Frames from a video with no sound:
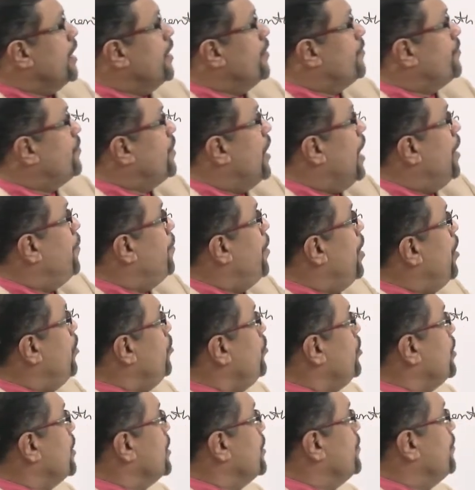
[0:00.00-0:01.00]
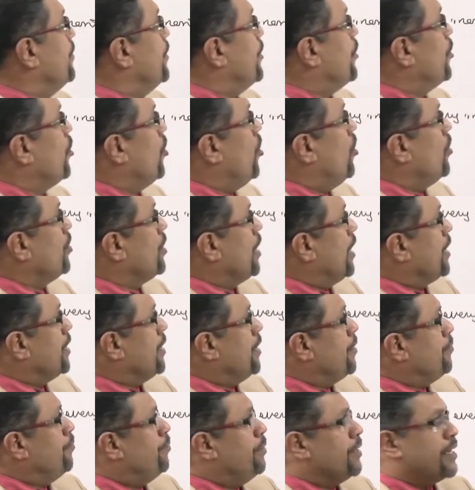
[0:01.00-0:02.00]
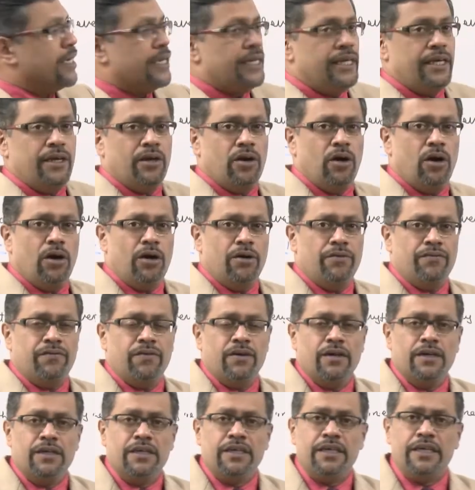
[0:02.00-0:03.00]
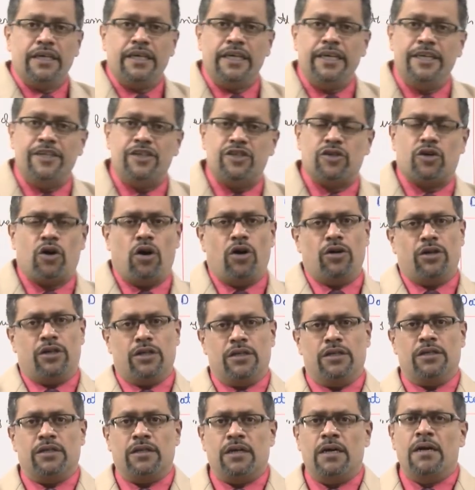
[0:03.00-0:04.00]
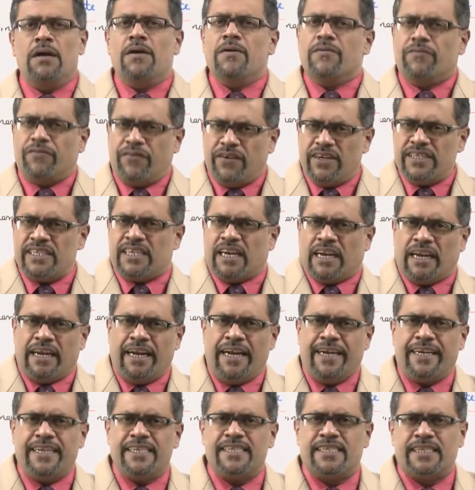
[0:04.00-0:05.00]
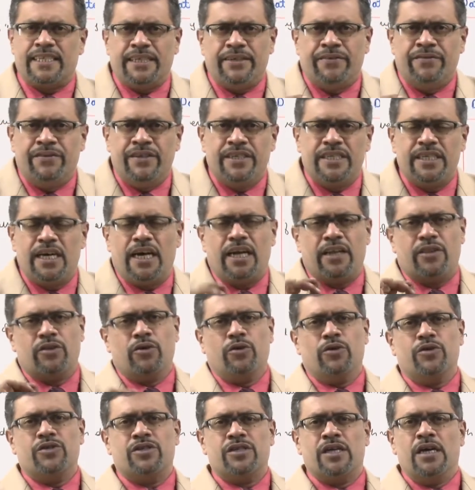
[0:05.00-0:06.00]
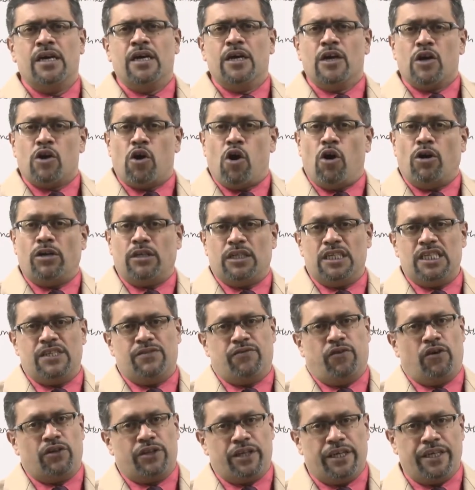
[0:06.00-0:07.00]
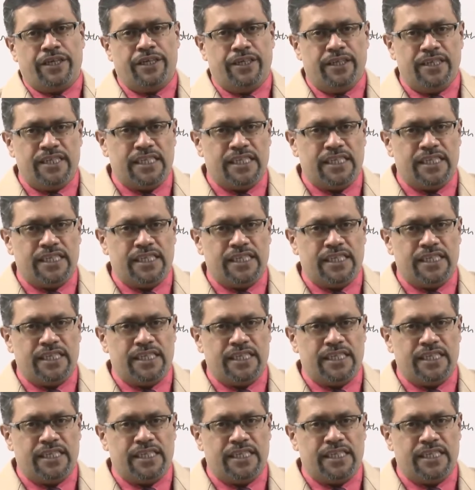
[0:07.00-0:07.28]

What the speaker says: if the amount is withdrawn at the beginning of each quarter. First, let us see which are those quarters for the year